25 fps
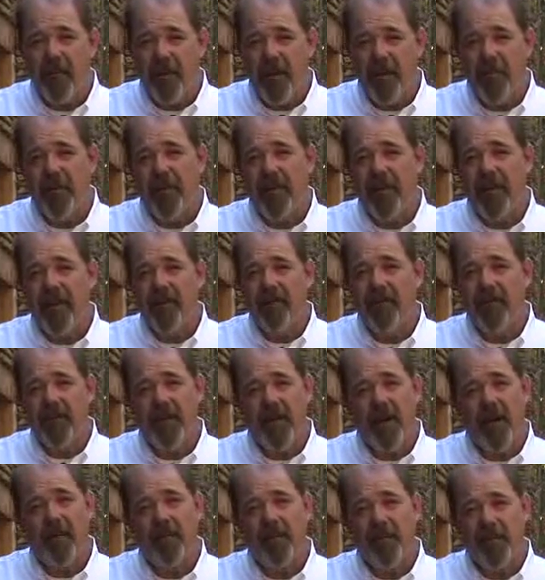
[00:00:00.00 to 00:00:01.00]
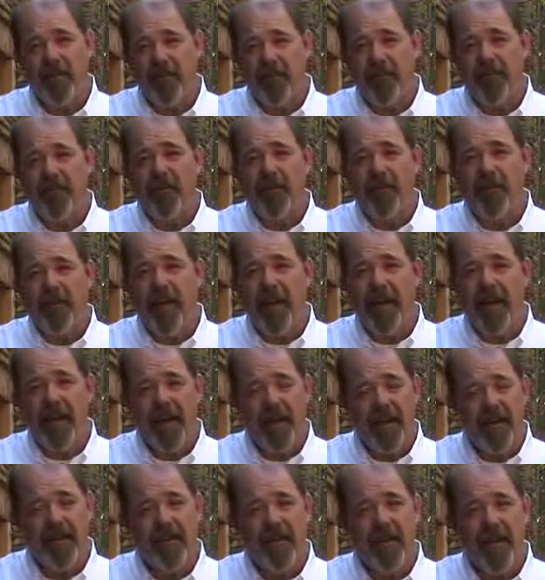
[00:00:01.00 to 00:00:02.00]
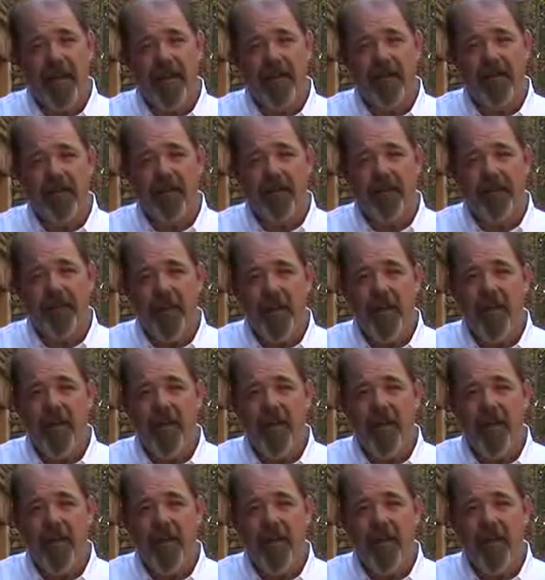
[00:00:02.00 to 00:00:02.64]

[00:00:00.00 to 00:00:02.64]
we believe, was almost a full day ahead of schedule.